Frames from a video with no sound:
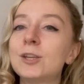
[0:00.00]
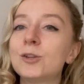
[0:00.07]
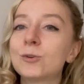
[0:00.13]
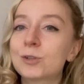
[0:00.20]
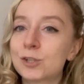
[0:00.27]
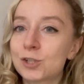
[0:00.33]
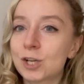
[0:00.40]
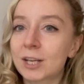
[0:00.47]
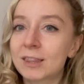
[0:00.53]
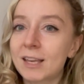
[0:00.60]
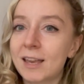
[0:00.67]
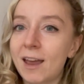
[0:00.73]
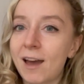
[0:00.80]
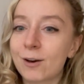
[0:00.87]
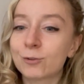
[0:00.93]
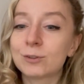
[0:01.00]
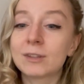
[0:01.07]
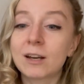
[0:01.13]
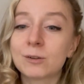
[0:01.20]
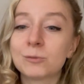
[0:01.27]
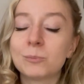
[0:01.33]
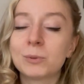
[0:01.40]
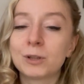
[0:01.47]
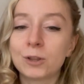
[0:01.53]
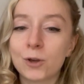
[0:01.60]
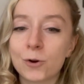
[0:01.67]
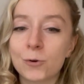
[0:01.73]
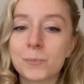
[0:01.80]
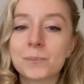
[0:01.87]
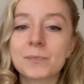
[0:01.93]
You can check that out down
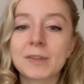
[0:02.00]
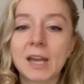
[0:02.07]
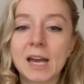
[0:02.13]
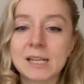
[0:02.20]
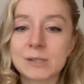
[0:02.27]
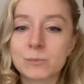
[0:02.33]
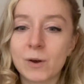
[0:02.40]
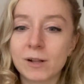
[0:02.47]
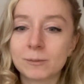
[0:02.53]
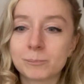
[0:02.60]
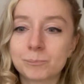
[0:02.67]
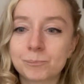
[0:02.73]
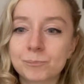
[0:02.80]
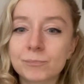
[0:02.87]
below as well.